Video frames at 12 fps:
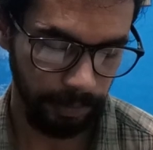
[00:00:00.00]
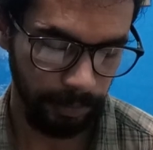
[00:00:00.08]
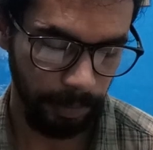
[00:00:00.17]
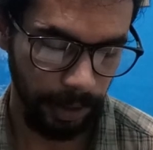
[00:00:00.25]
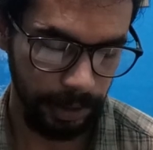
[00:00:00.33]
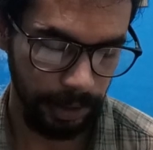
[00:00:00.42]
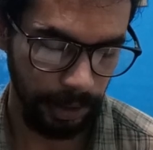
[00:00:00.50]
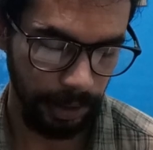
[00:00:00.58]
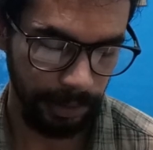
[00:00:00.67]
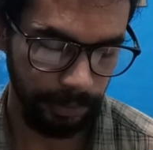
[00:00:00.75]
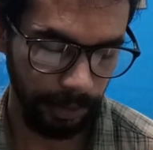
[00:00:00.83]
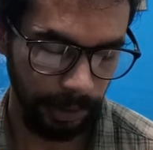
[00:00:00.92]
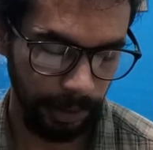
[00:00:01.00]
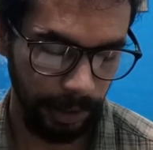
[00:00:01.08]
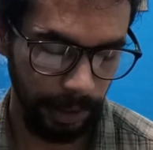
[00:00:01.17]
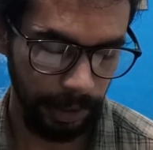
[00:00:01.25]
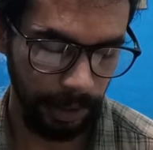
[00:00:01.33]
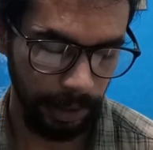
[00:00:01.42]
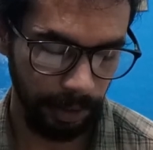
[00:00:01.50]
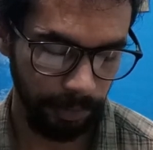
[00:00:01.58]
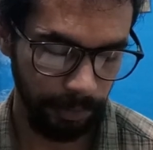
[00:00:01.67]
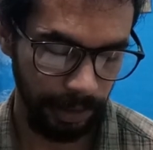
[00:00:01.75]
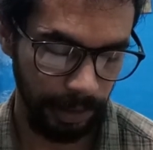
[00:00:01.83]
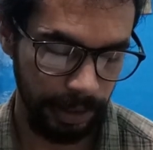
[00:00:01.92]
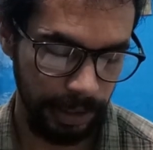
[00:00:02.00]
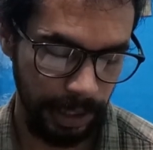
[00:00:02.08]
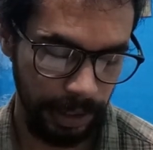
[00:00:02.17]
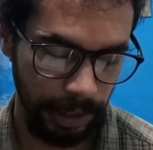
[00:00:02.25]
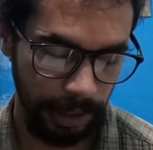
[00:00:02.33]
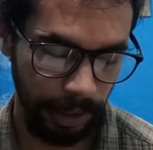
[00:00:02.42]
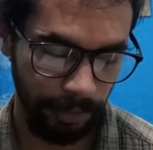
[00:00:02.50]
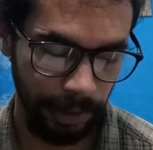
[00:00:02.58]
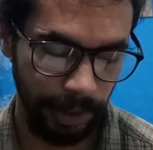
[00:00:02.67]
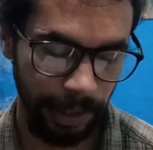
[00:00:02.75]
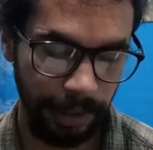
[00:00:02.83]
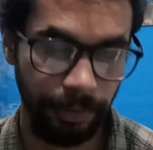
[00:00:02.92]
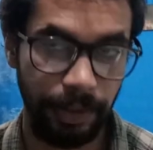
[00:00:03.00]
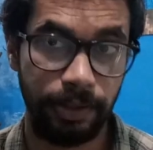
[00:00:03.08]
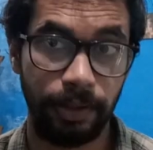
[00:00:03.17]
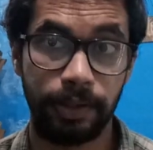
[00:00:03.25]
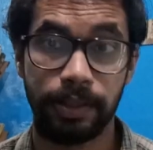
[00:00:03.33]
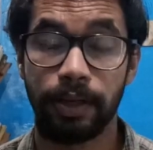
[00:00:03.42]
If the master heals what the gun did and what the sea did, they will take revenge on us.